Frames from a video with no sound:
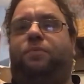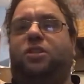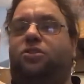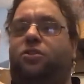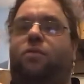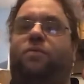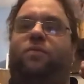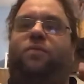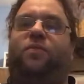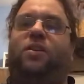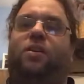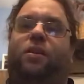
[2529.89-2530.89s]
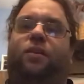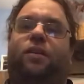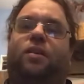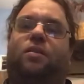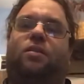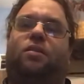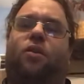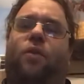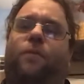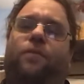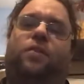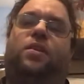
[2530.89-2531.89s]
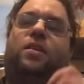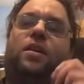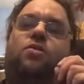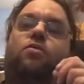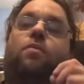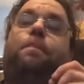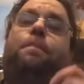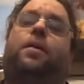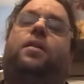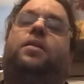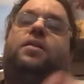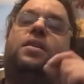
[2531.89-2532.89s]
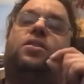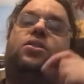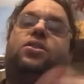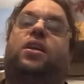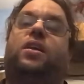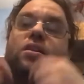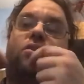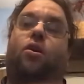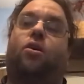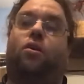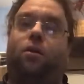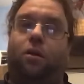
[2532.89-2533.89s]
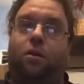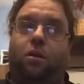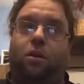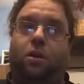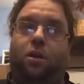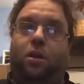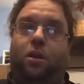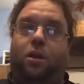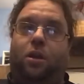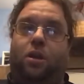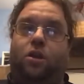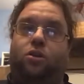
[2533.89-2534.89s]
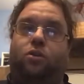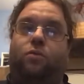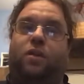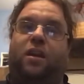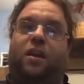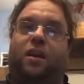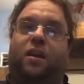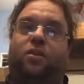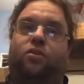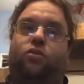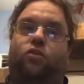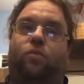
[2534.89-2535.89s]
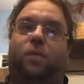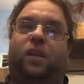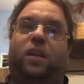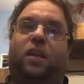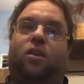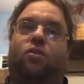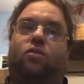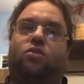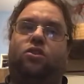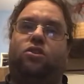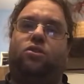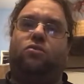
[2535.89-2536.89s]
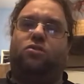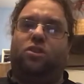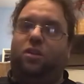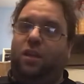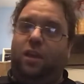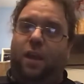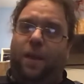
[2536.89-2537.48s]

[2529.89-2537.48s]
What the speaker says: don't feel that confident in your ability to take it on, you can usually